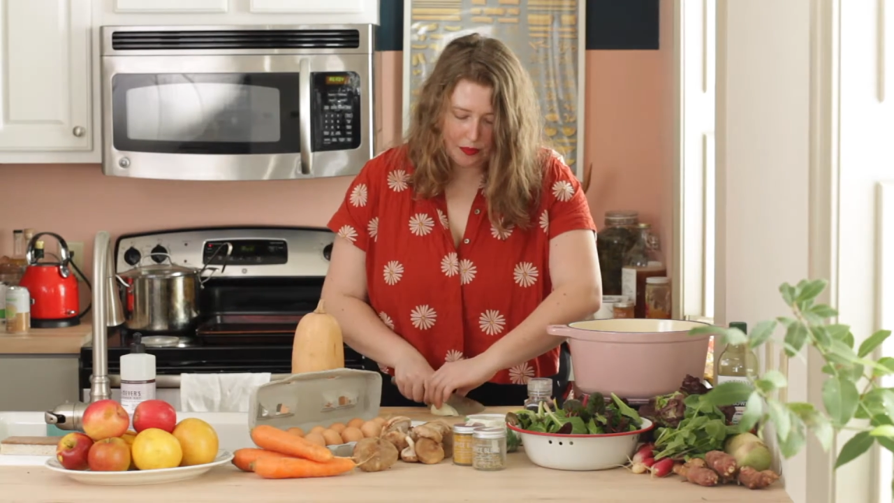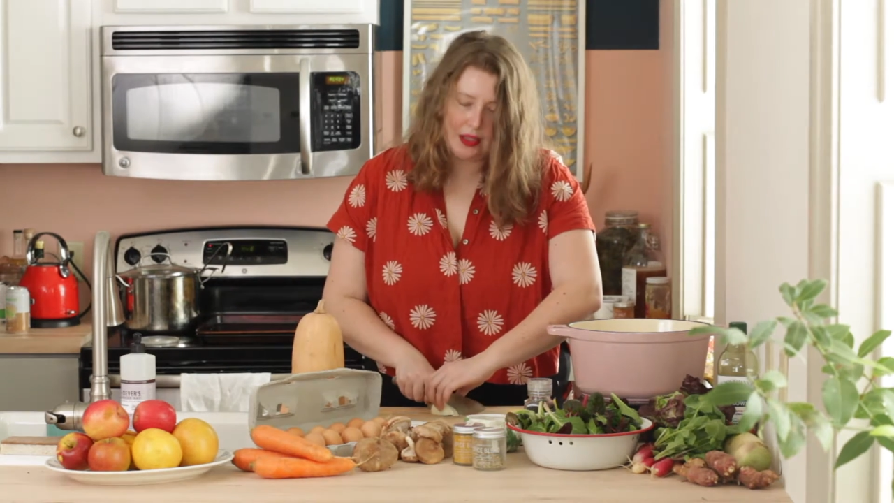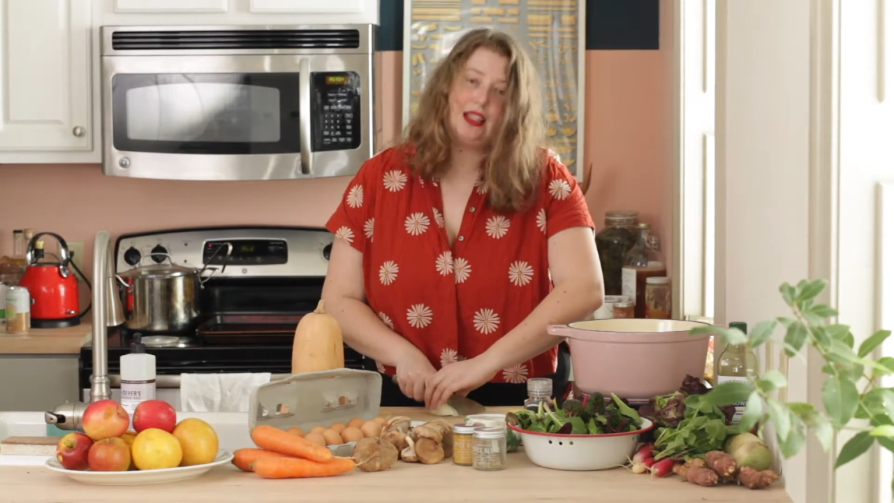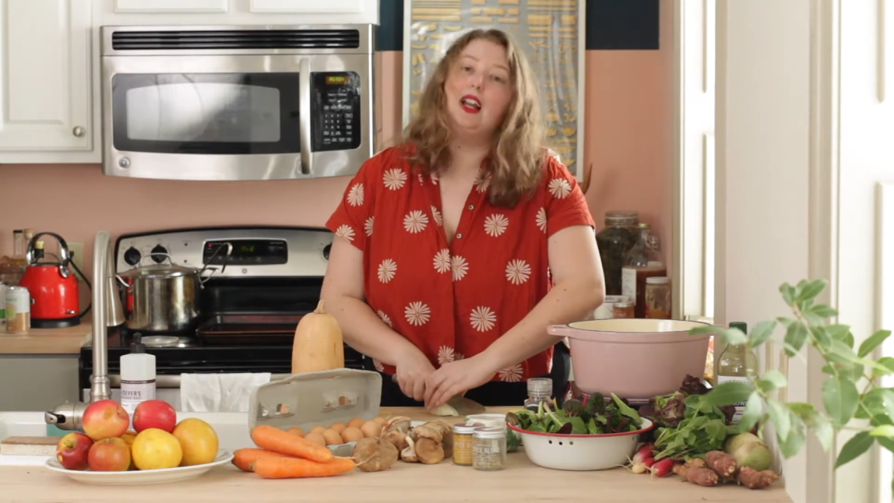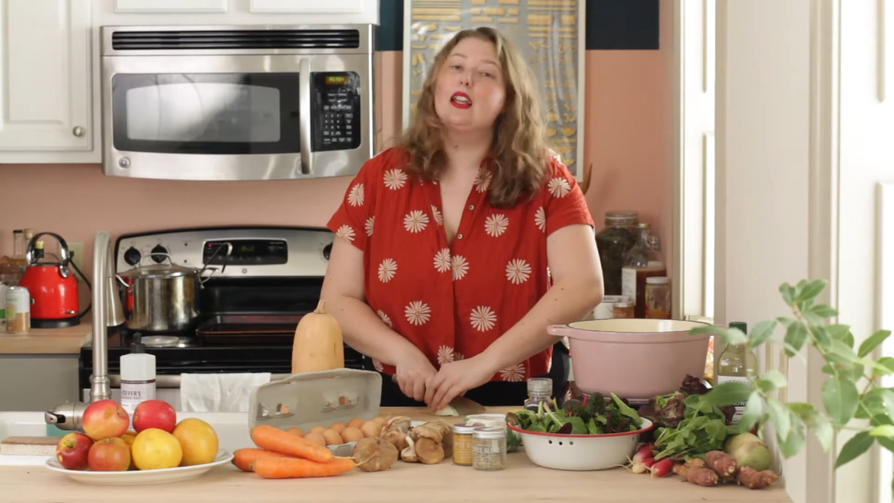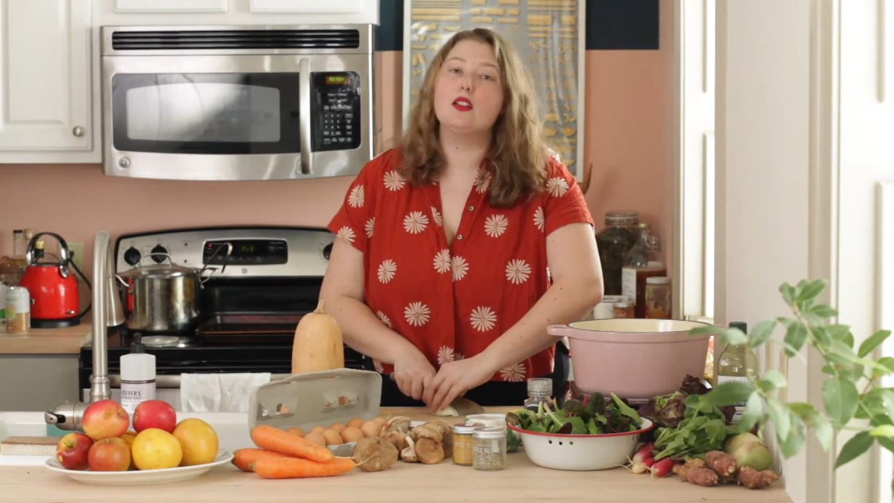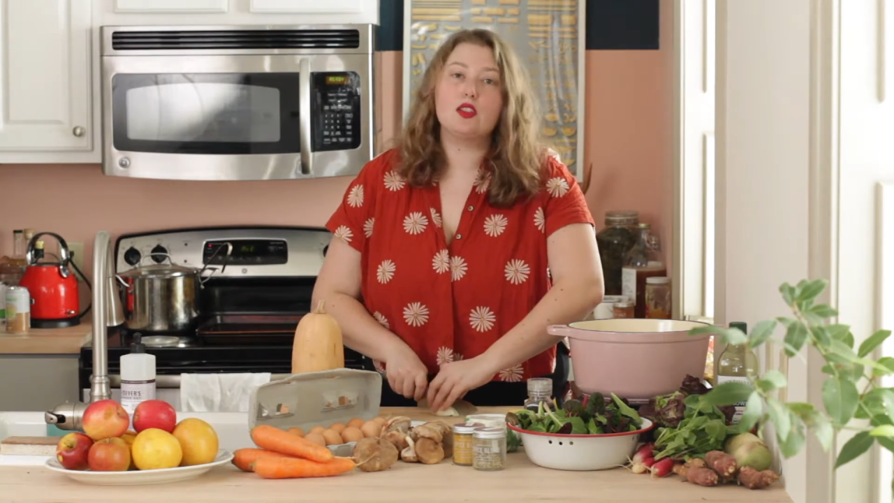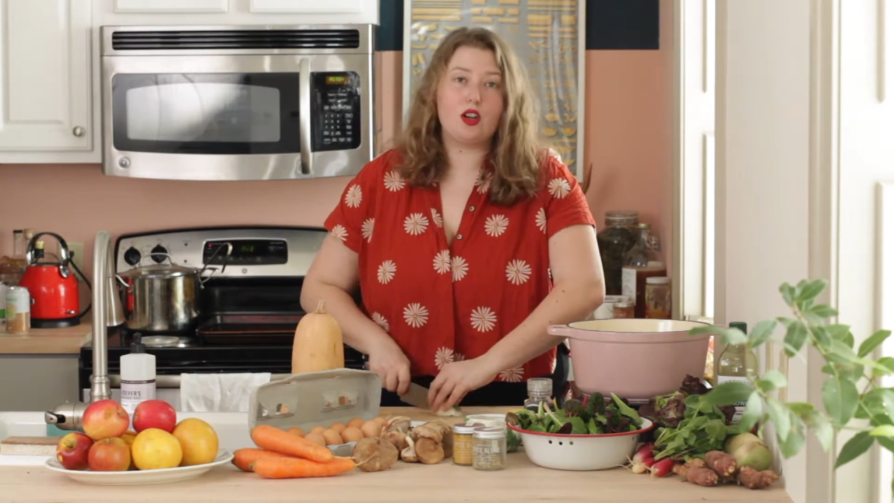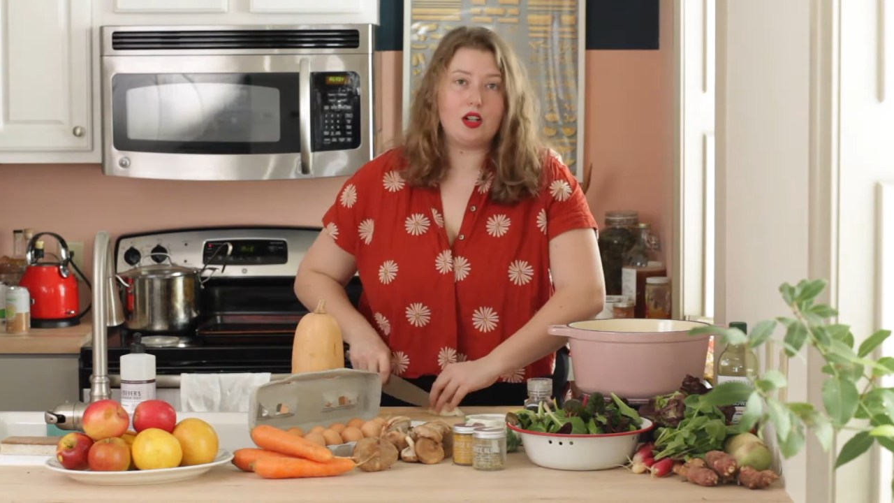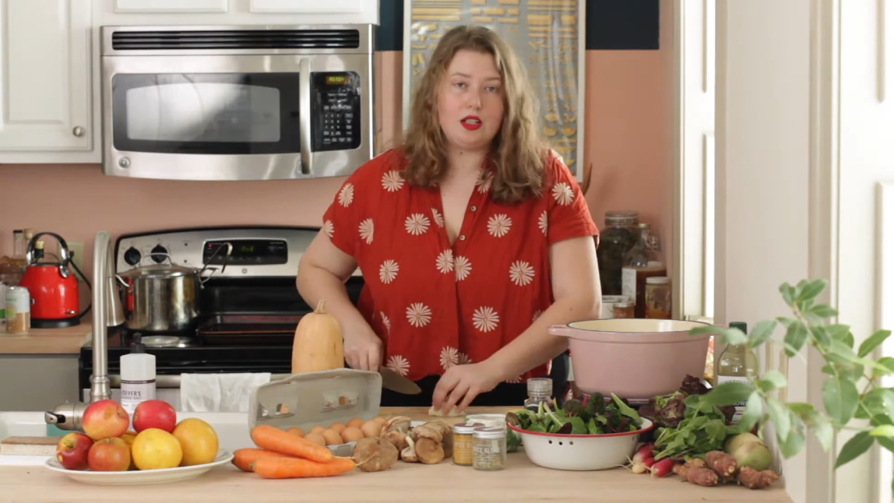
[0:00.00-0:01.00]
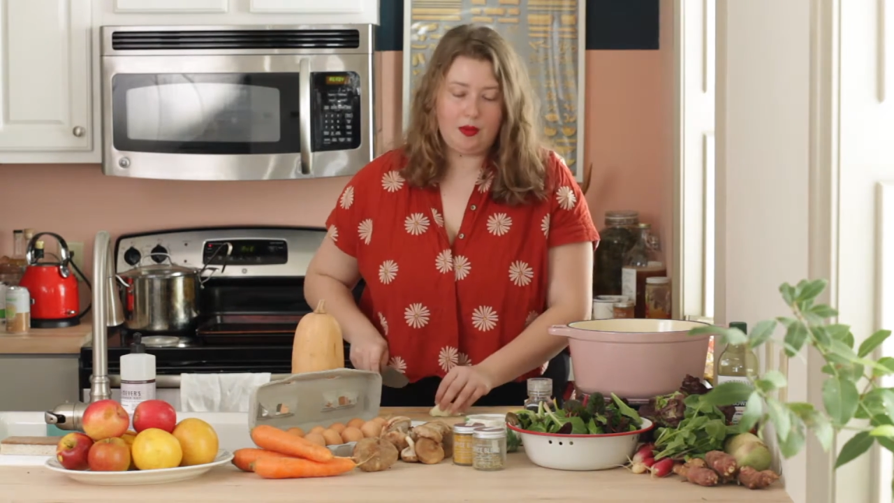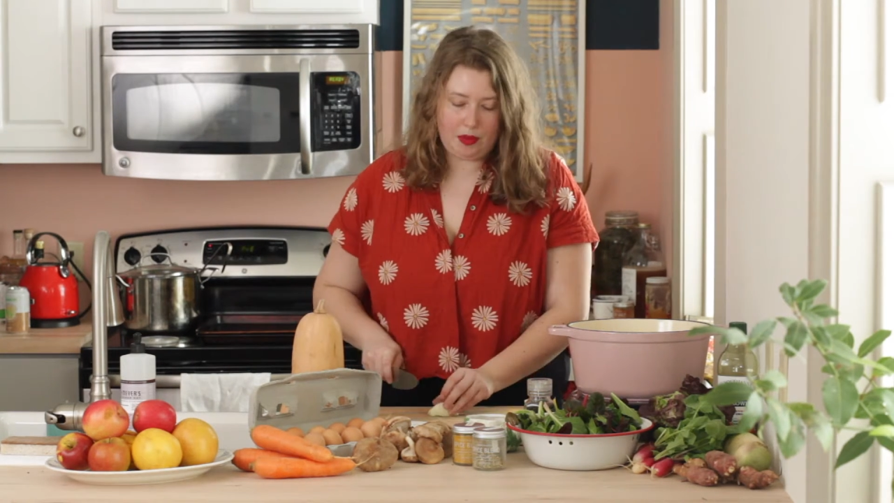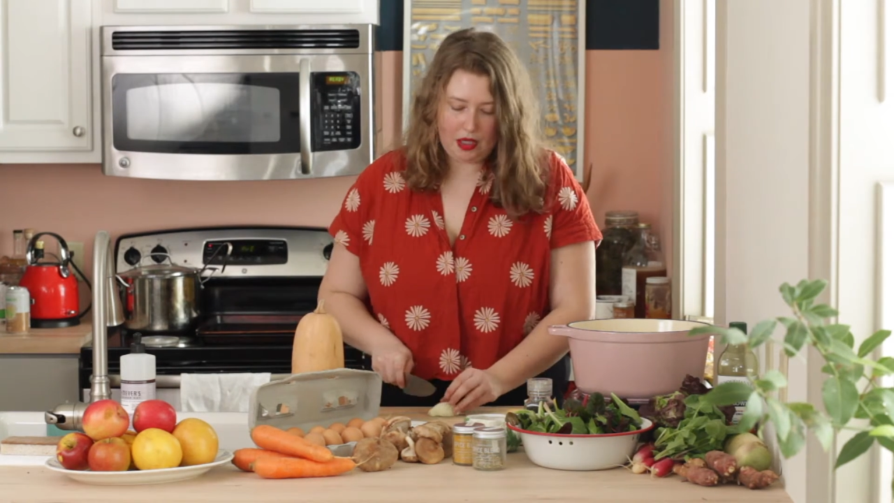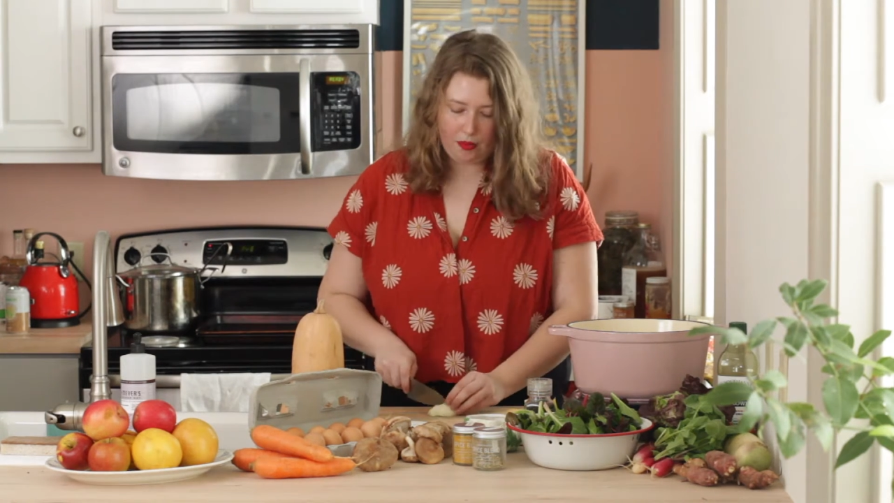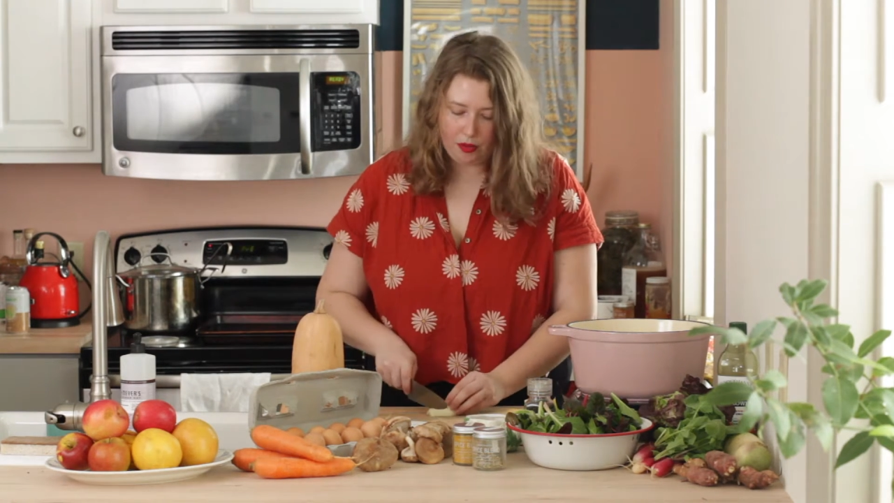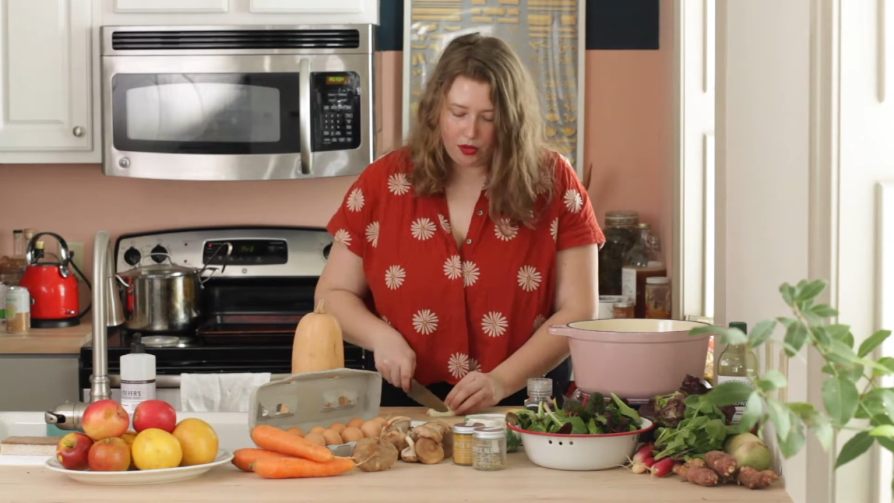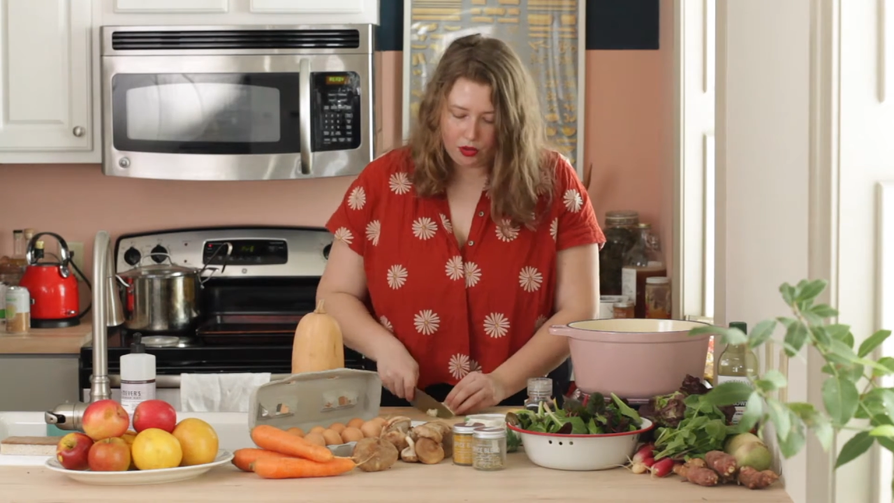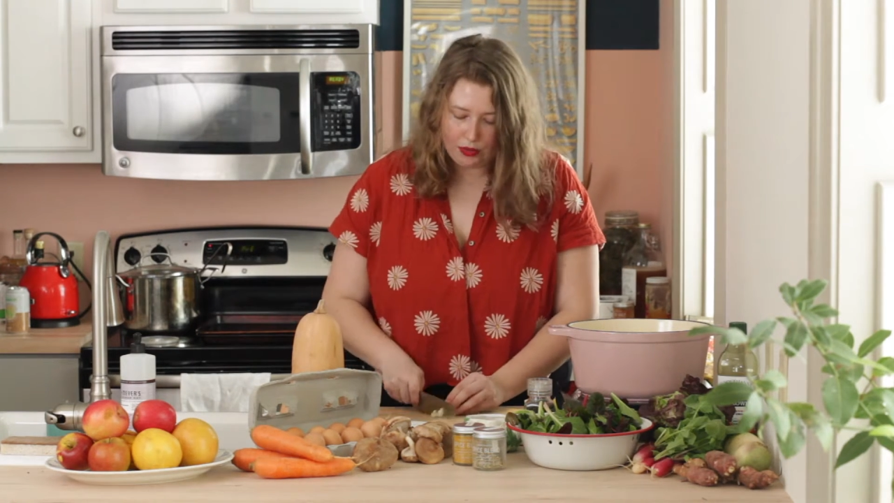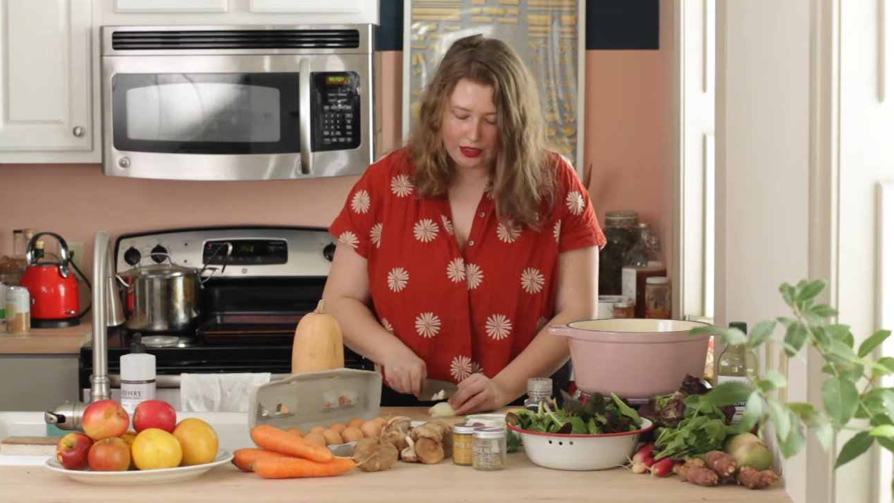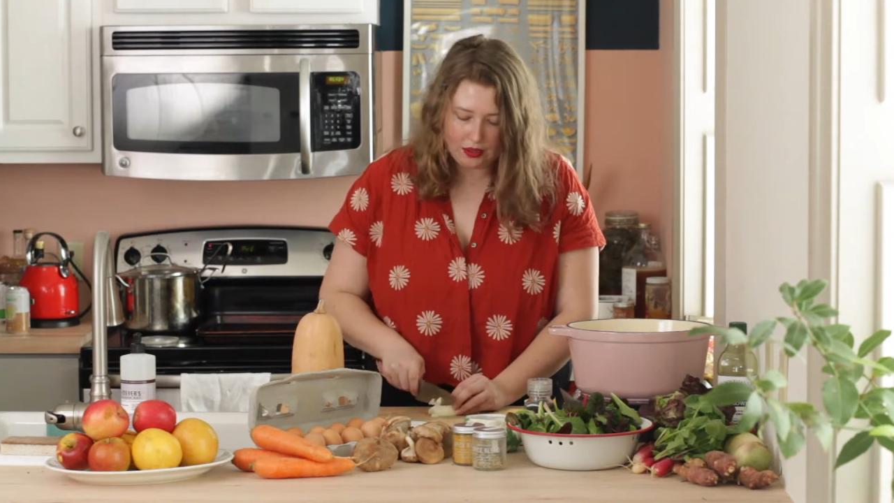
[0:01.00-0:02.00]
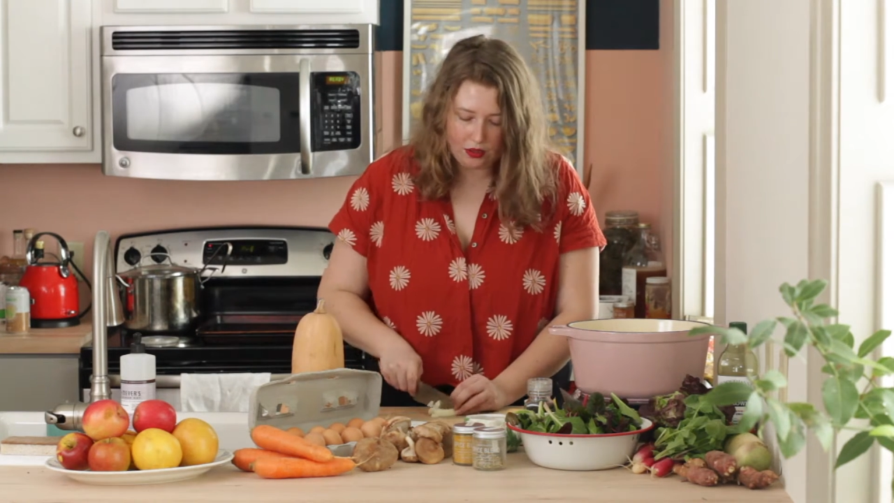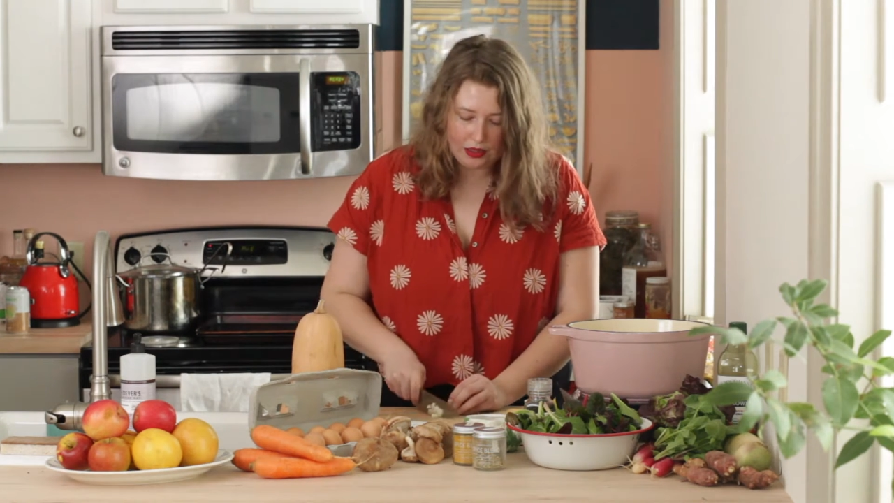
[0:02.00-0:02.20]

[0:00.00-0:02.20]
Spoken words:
once the onions start to become a little translucent,